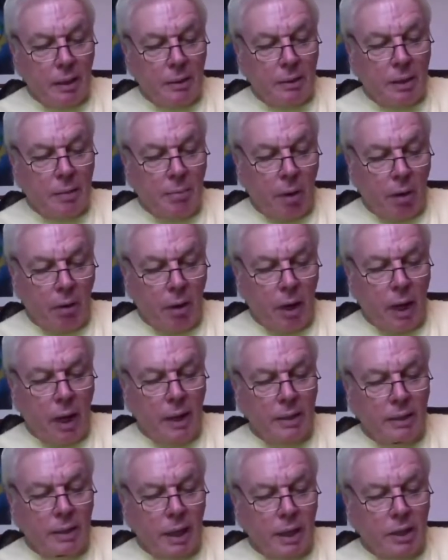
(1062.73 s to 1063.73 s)

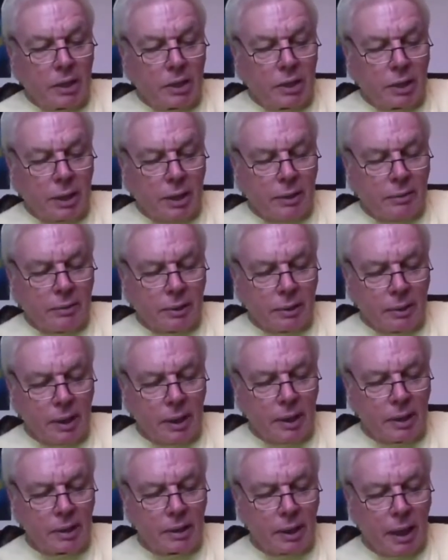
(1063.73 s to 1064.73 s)
Demoralization,
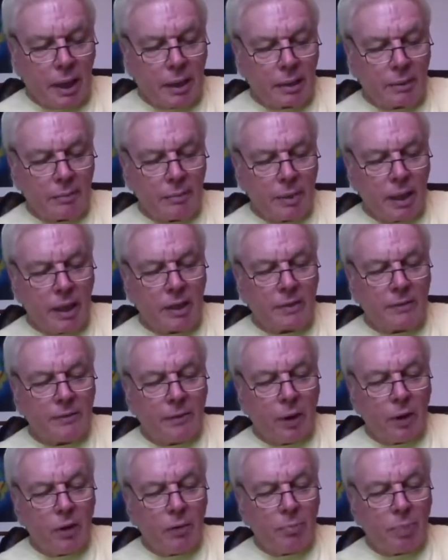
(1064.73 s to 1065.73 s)
he said, is
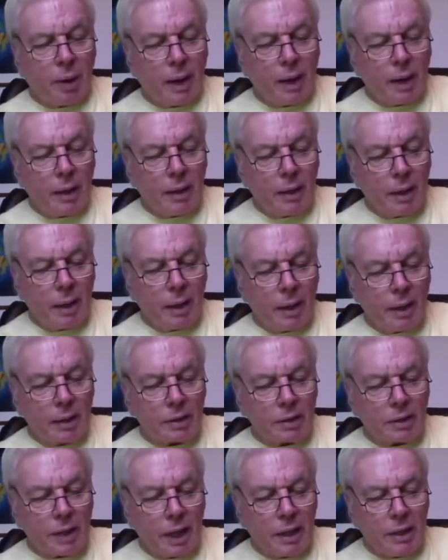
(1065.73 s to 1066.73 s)
followed by
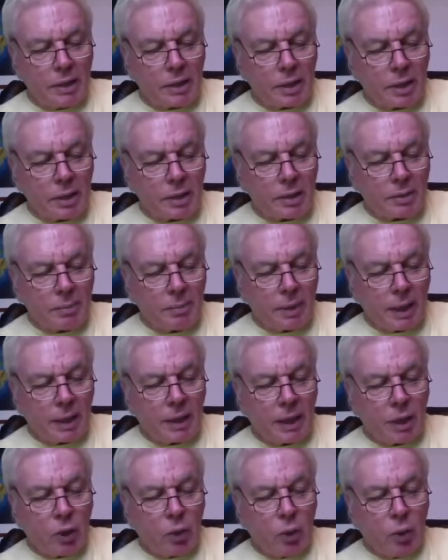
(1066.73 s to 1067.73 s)
stages that
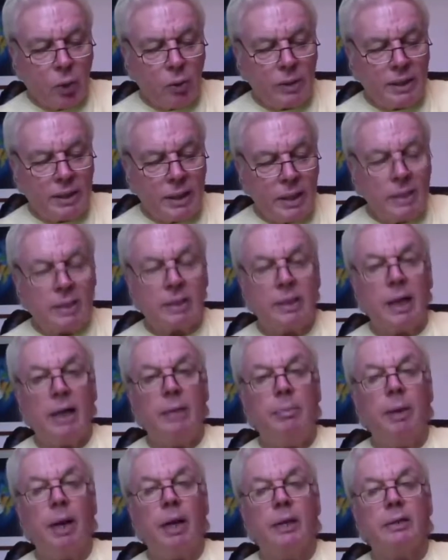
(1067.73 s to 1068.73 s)
he called
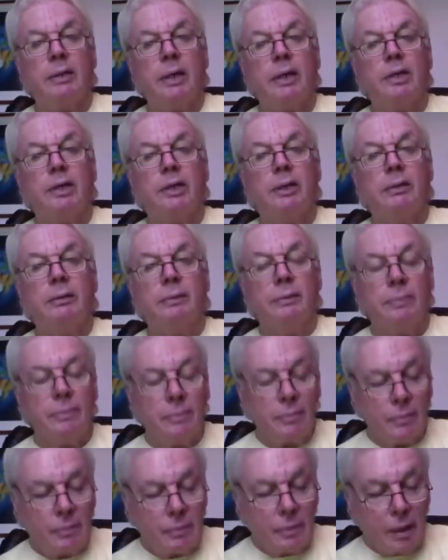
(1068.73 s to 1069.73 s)
destabilization,
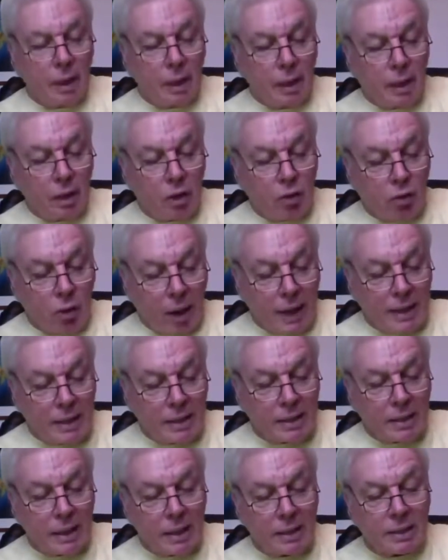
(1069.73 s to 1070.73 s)

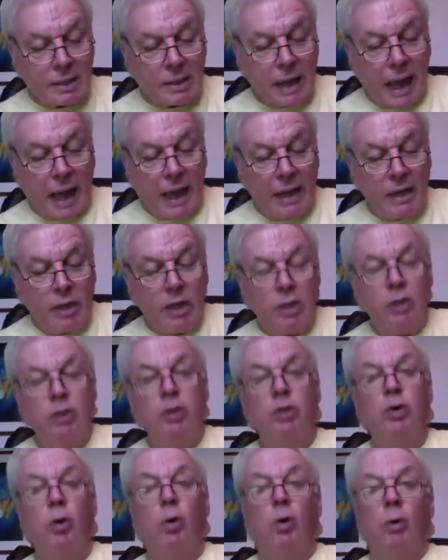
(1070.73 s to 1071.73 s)
crisis, and
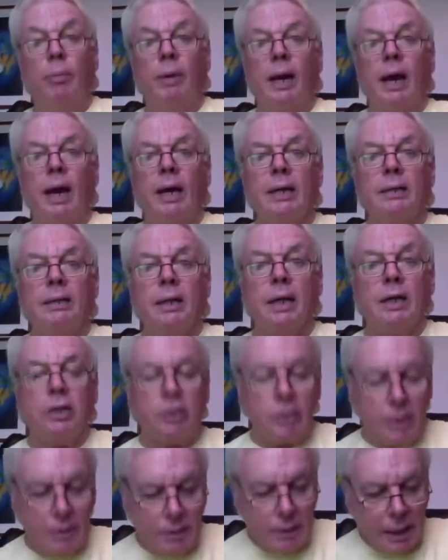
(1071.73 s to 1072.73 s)

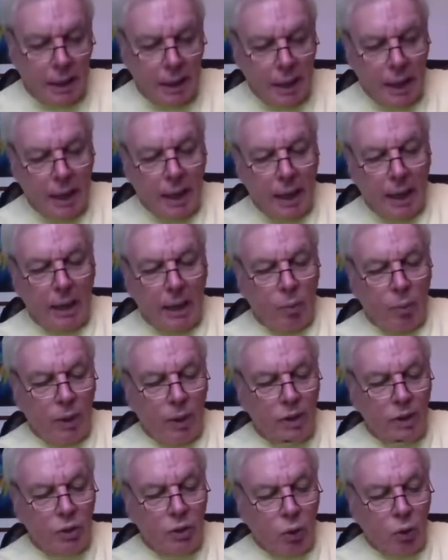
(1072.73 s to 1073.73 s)
normalization, in
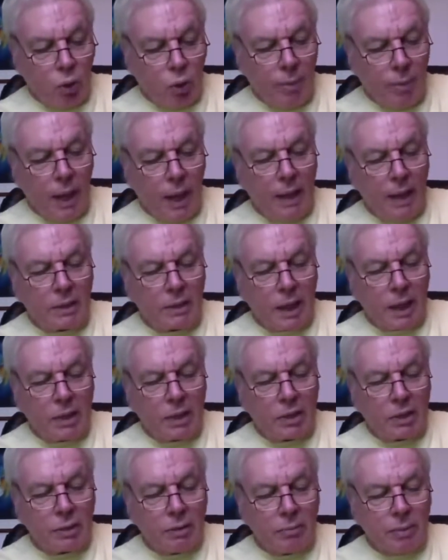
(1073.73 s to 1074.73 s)
which
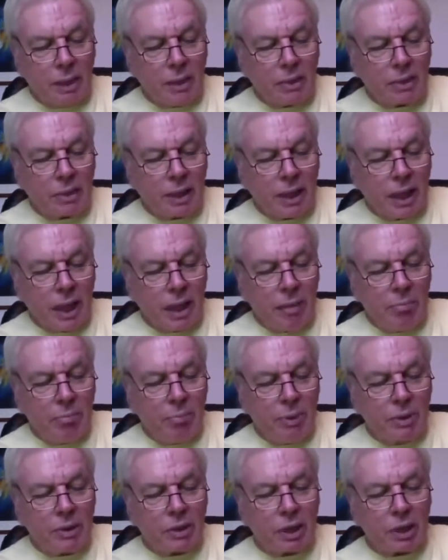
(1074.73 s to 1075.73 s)
normalization means the
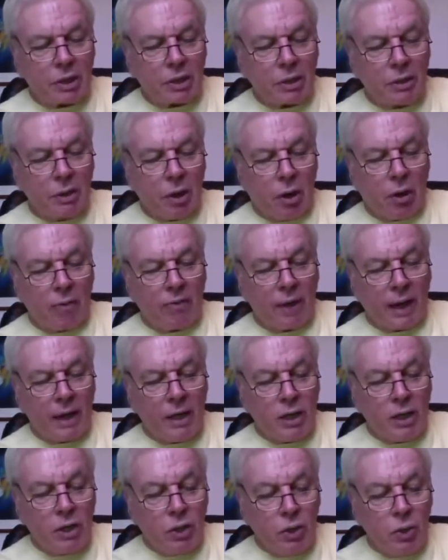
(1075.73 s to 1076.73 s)
imposition of a
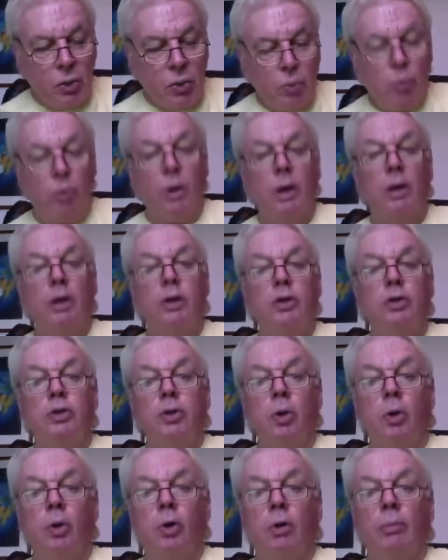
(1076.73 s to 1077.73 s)
new
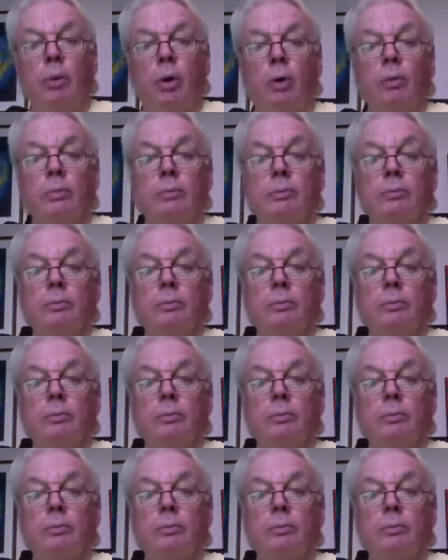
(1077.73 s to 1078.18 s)
normal,